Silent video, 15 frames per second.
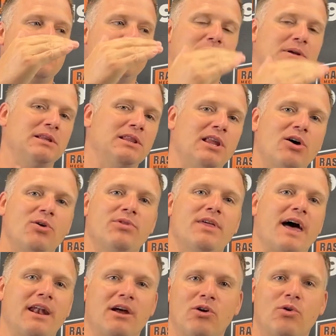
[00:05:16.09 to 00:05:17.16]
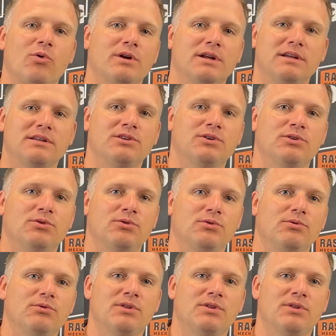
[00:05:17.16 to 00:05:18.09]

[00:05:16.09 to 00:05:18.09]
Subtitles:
below that according to